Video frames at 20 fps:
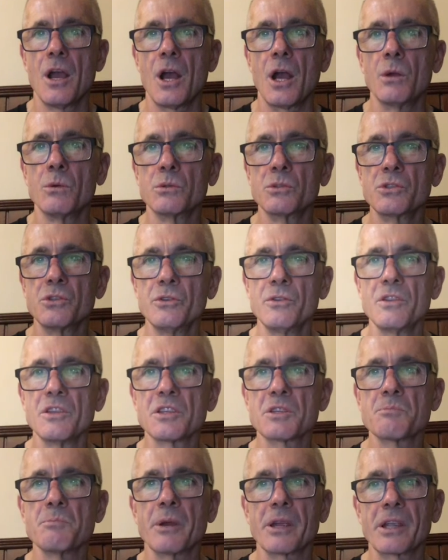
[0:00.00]
I will do
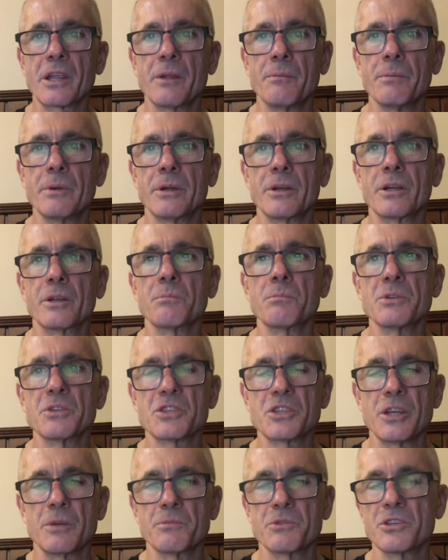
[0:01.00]
this by comparing
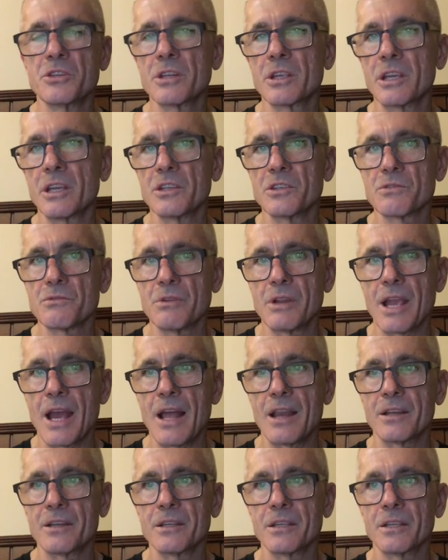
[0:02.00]
perception against
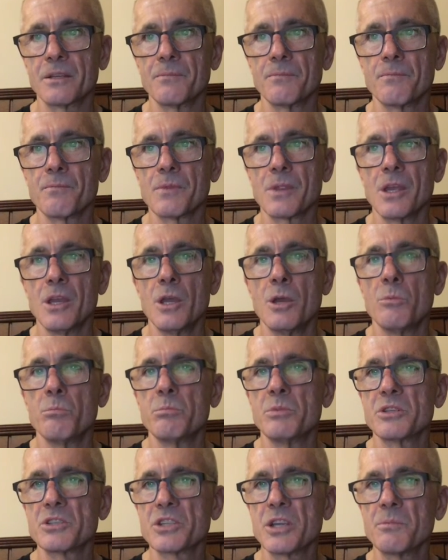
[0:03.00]
reality.
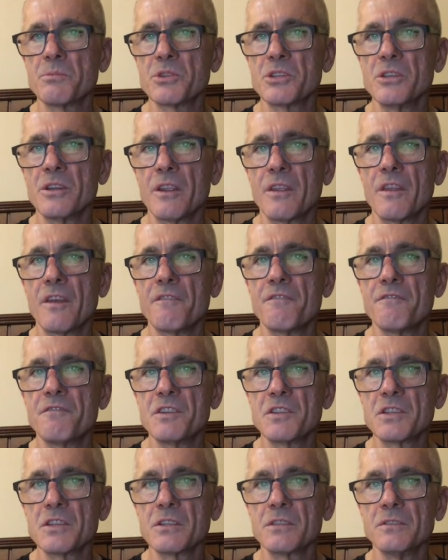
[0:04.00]
Perception of their
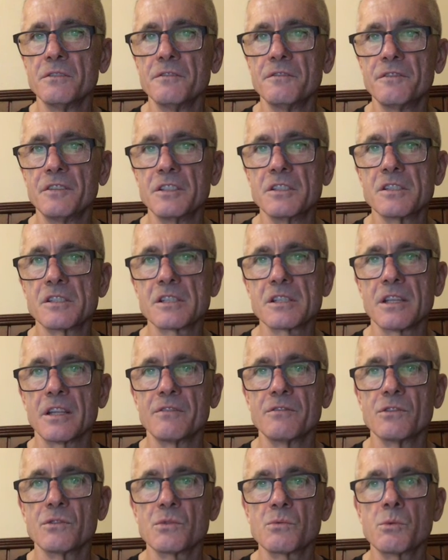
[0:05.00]
physical fitness
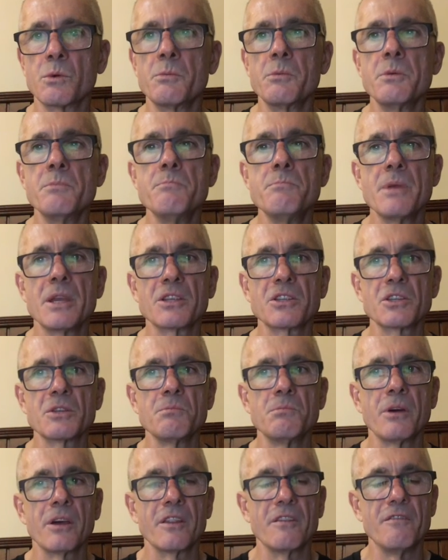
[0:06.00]
levels will be
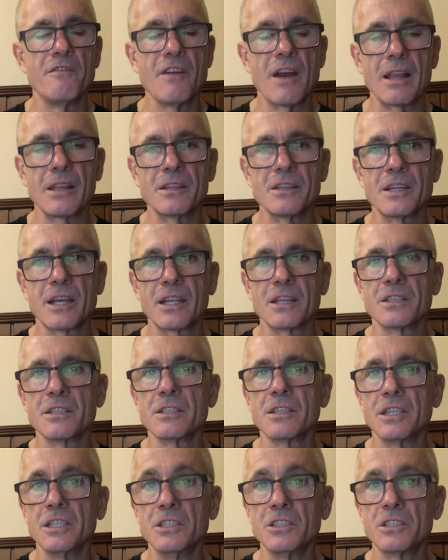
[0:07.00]
measured by the
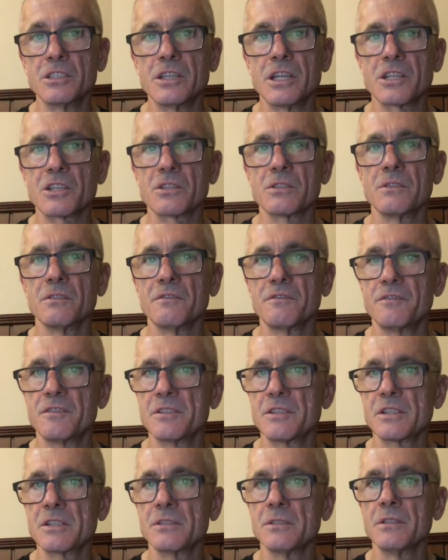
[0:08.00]
validated International
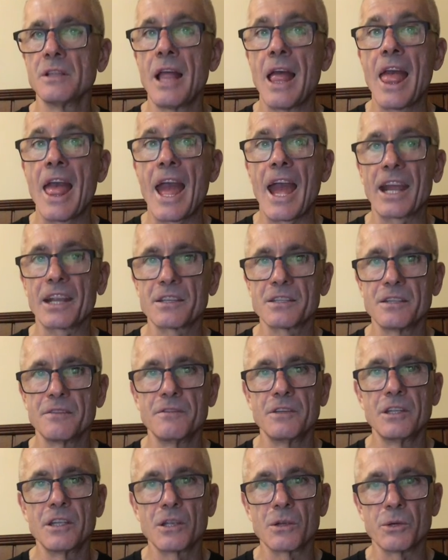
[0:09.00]
Physical
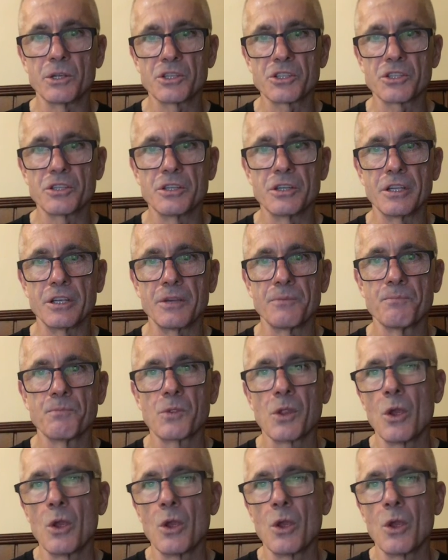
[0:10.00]
Activity Questionnaire,